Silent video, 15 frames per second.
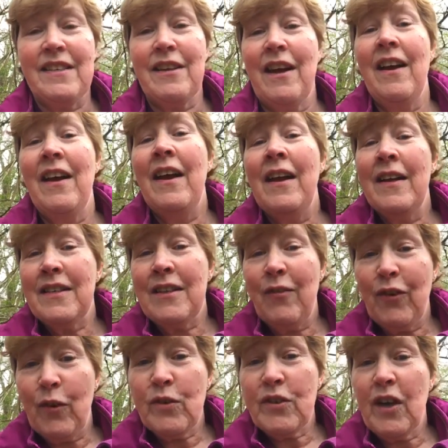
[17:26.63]
It's a
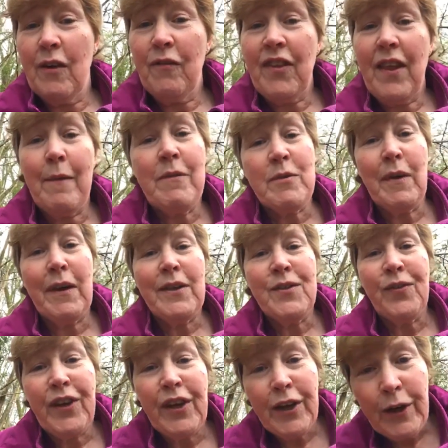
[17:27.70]
difficult time for them as well as
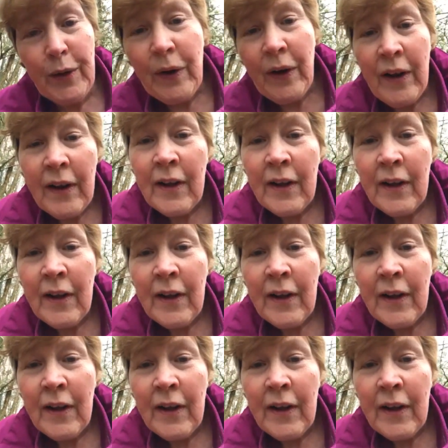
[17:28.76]
for you.